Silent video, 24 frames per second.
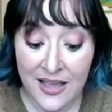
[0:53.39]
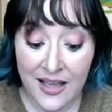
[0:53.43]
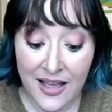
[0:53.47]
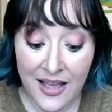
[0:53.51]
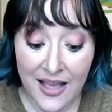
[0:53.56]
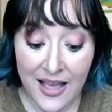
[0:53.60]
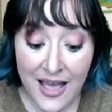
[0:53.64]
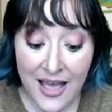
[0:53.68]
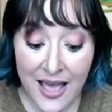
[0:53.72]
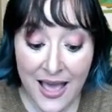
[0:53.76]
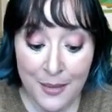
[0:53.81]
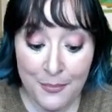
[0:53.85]

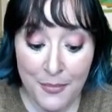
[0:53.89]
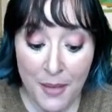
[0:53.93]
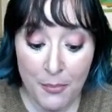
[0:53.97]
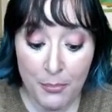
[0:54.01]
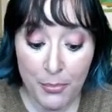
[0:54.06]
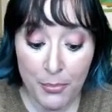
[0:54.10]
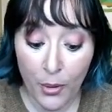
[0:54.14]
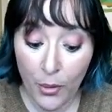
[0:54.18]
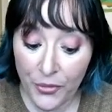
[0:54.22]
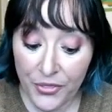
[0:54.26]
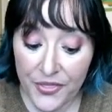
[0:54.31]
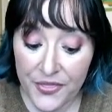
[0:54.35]
um,
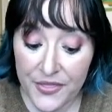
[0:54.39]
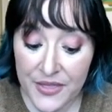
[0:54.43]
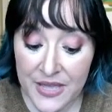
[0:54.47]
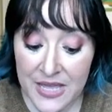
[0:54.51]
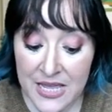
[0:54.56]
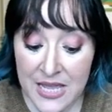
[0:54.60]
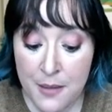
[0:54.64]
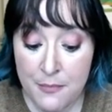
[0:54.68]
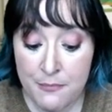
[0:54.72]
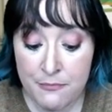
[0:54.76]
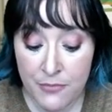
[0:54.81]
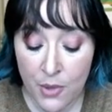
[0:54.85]
both the
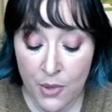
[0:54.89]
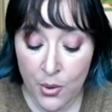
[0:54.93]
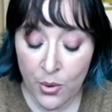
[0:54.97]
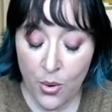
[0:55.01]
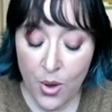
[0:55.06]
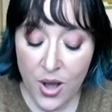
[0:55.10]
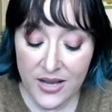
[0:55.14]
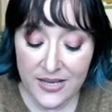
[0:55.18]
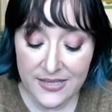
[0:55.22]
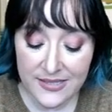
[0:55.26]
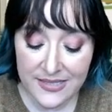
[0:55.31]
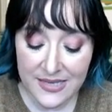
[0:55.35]

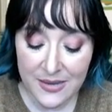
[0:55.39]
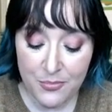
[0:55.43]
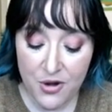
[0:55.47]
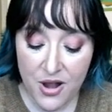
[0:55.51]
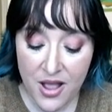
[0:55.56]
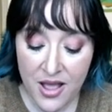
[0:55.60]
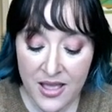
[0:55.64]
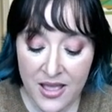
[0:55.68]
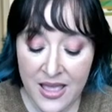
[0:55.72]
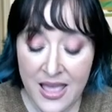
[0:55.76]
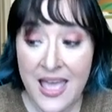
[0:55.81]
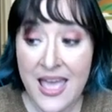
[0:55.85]
Mohawk
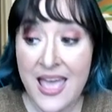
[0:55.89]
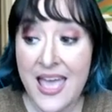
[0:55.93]
zebra